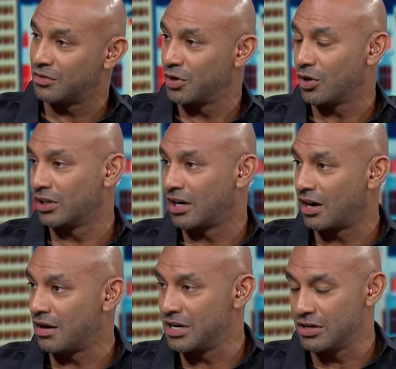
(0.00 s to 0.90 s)
We all
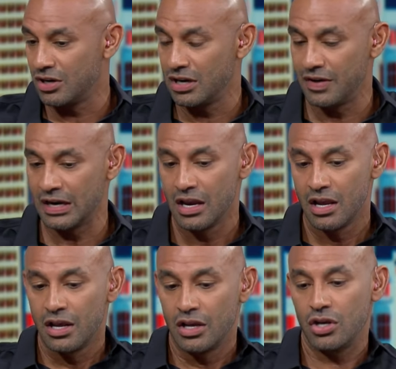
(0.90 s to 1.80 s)
are. I mean, you're living.
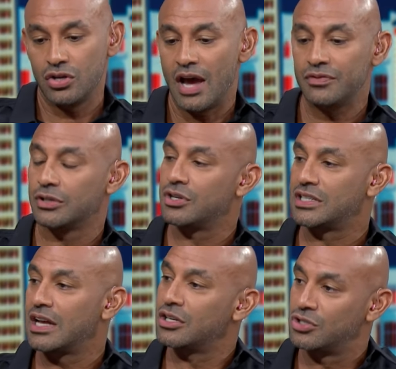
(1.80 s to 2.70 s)
You have to
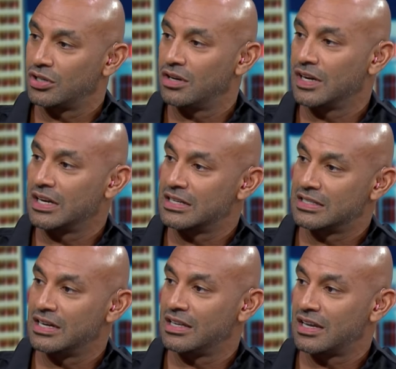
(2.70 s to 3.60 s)
understand that you're living in a
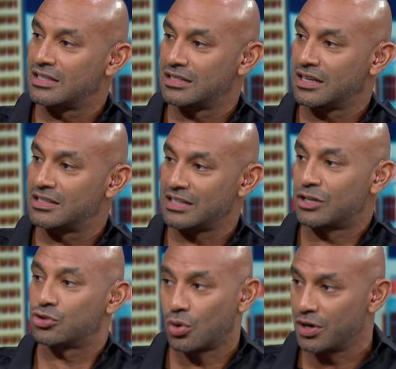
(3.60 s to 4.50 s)
city that's
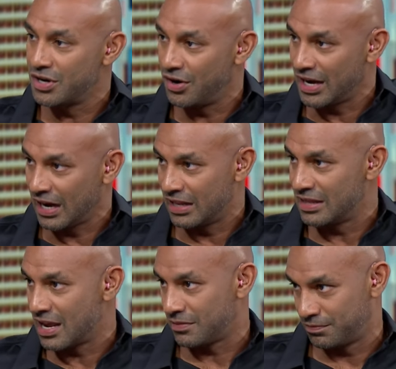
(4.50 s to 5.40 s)
extraordinary in
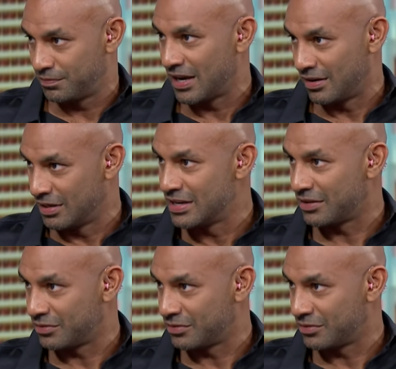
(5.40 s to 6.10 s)
that